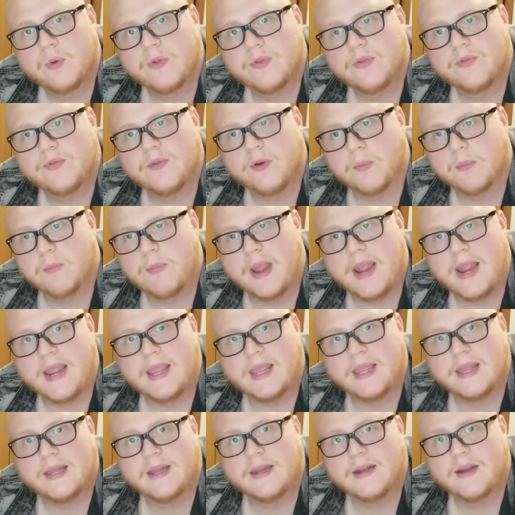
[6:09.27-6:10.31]
your
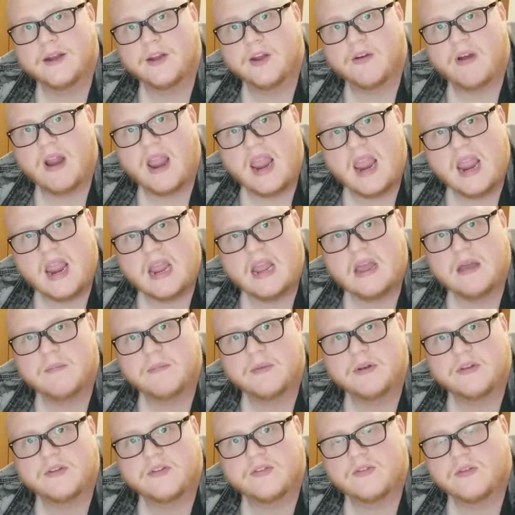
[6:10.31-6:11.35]
bacon and your ham,
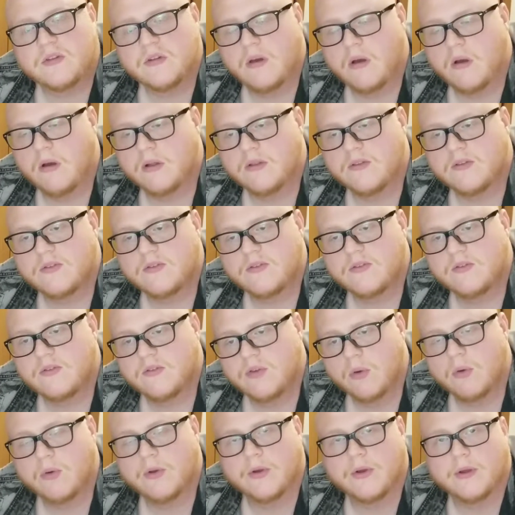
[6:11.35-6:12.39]
and just, oh, it's
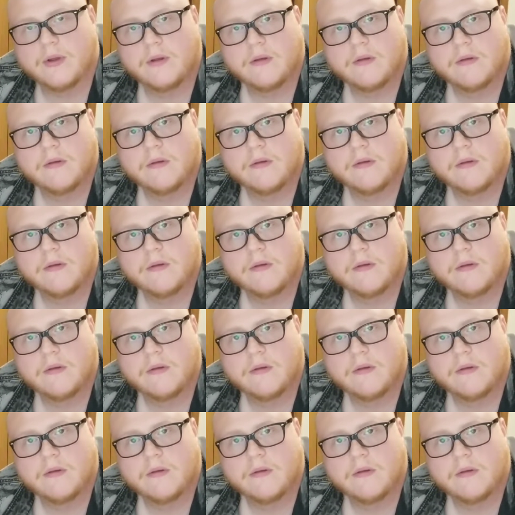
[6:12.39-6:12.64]
so good.